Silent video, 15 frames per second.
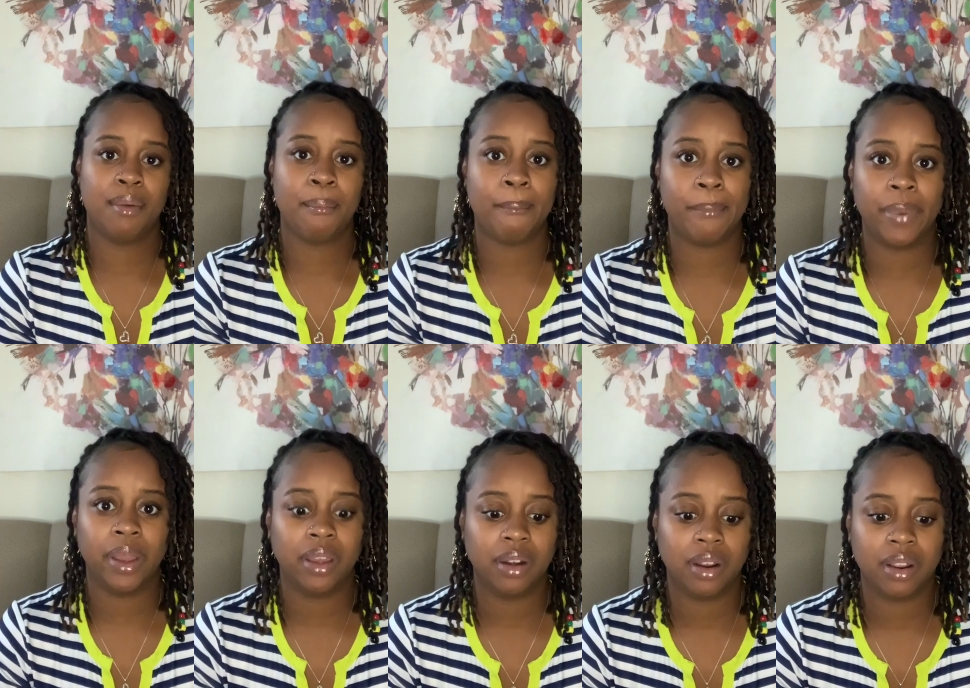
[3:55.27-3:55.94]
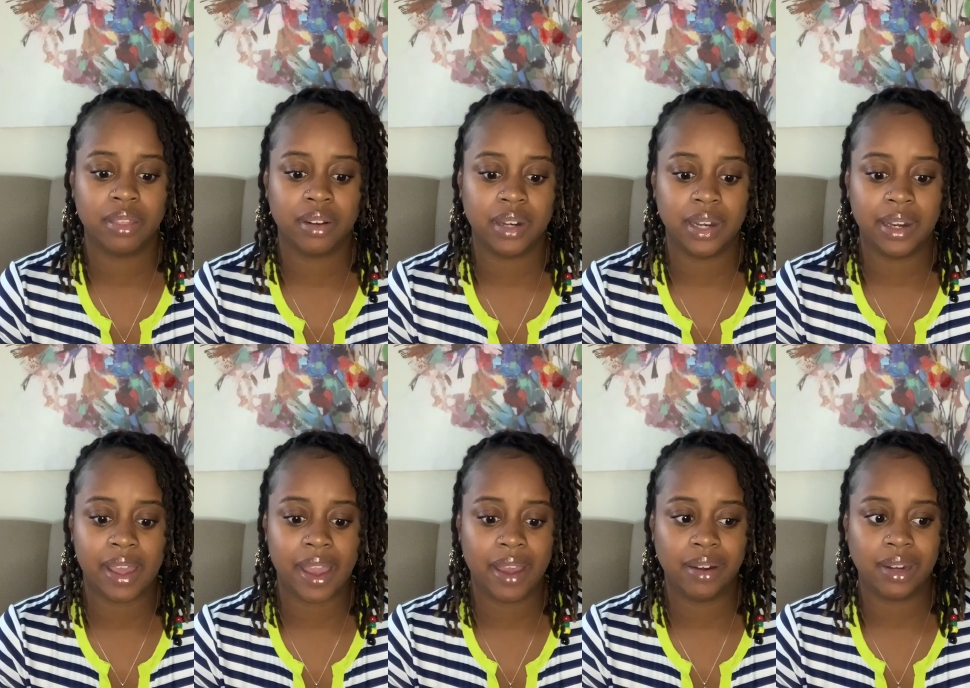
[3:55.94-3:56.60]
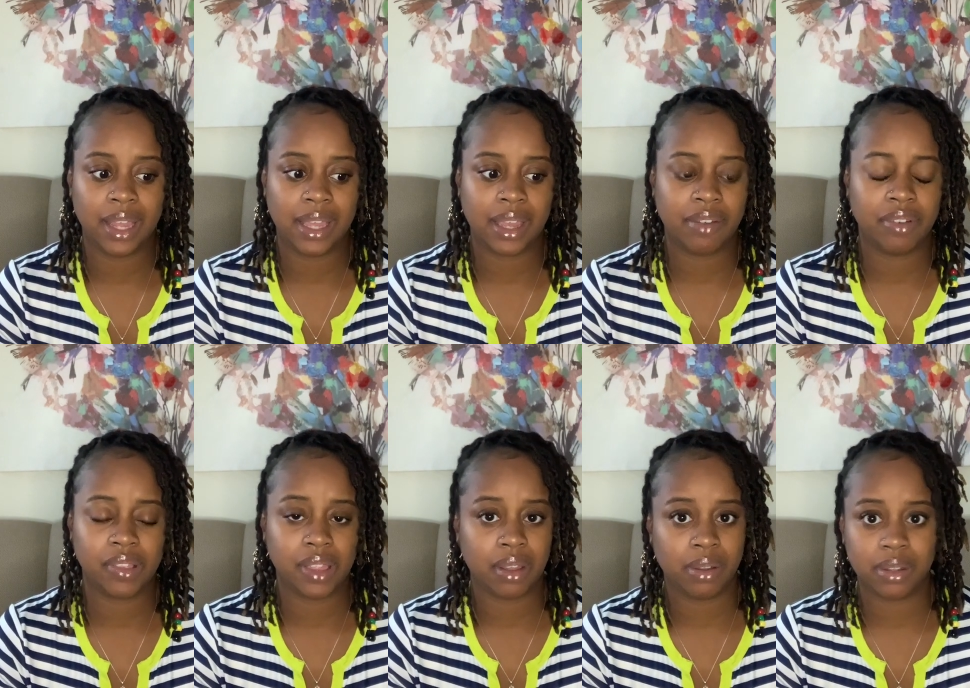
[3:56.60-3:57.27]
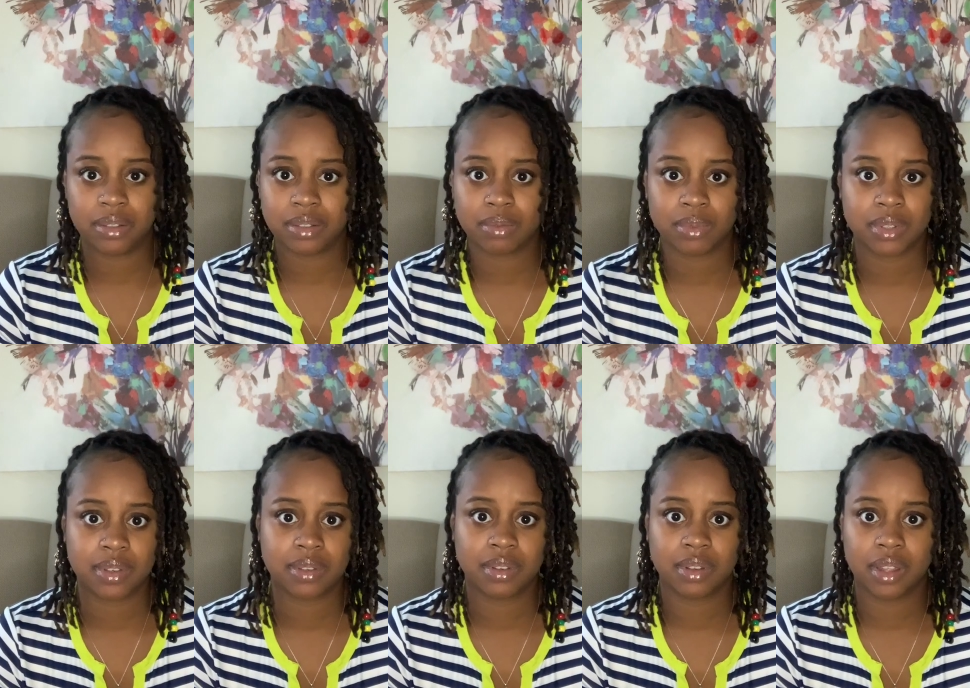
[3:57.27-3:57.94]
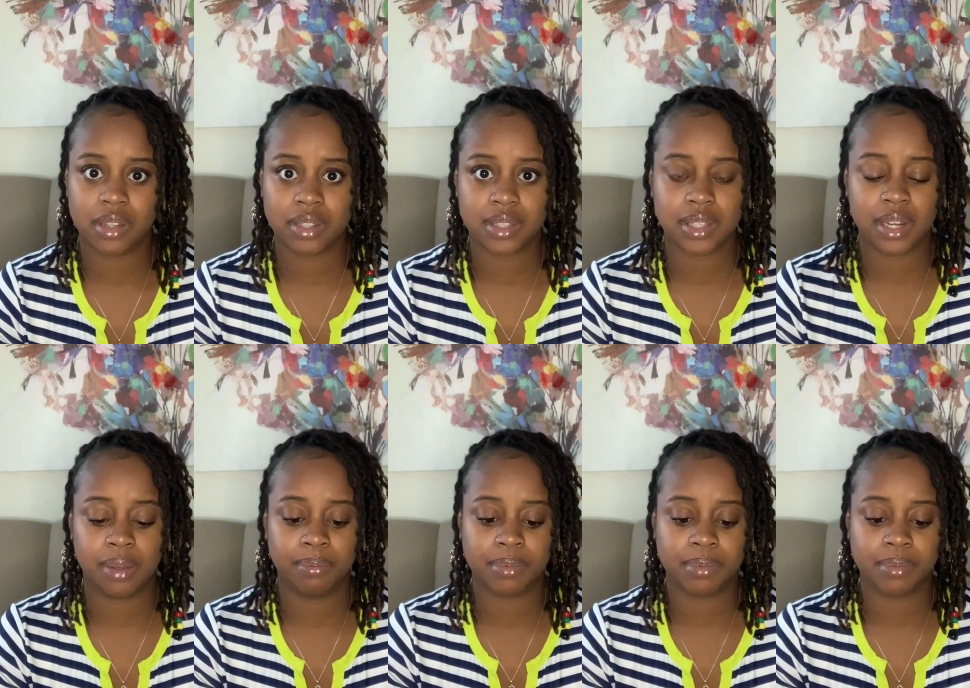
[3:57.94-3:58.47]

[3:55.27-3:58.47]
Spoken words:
But other than that, like, everything else was numb.